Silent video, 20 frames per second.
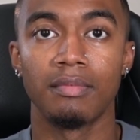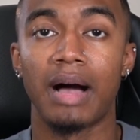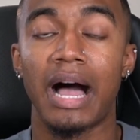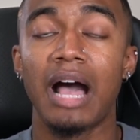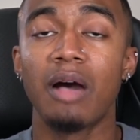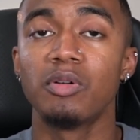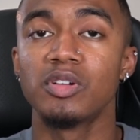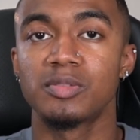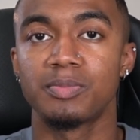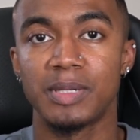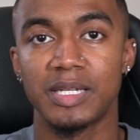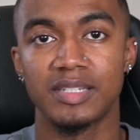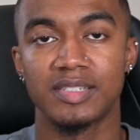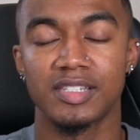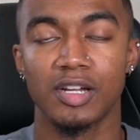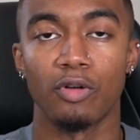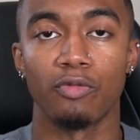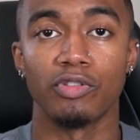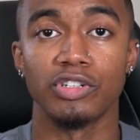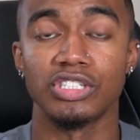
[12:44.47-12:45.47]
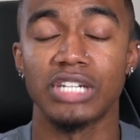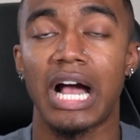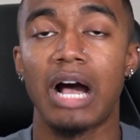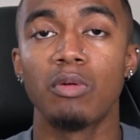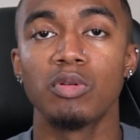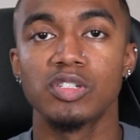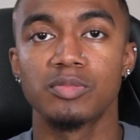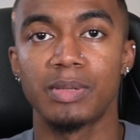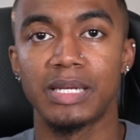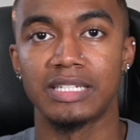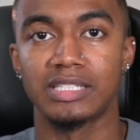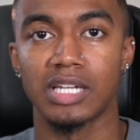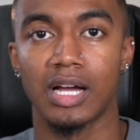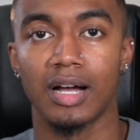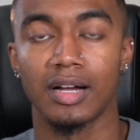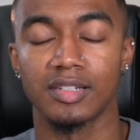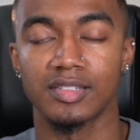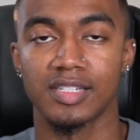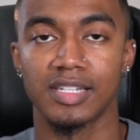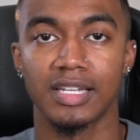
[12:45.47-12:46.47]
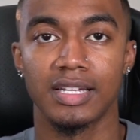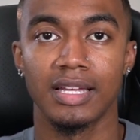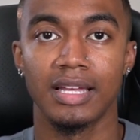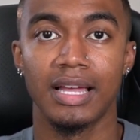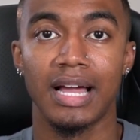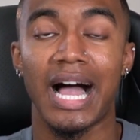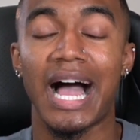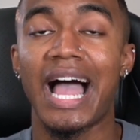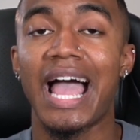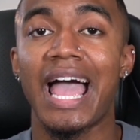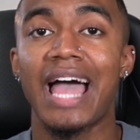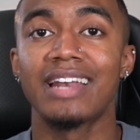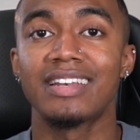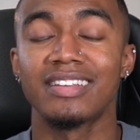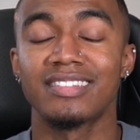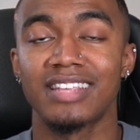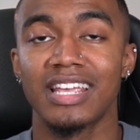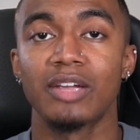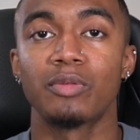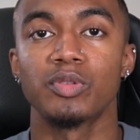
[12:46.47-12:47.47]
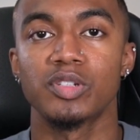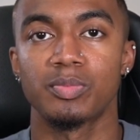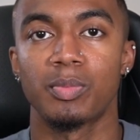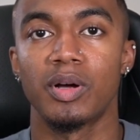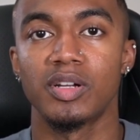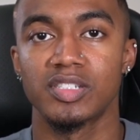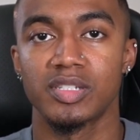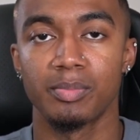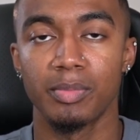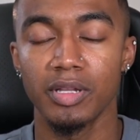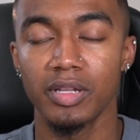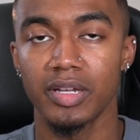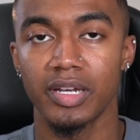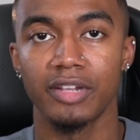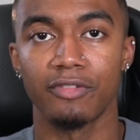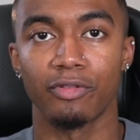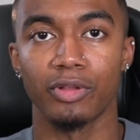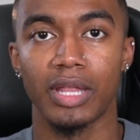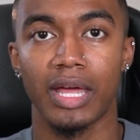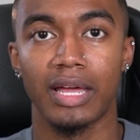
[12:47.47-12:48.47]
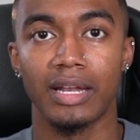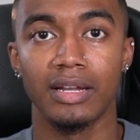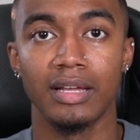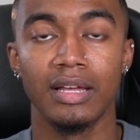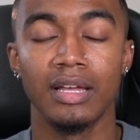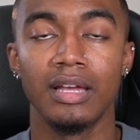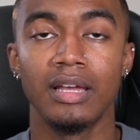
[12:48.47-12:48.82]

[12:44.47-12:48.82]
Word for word: I was being selfish. I was being toxic. I had to take responsibility for that.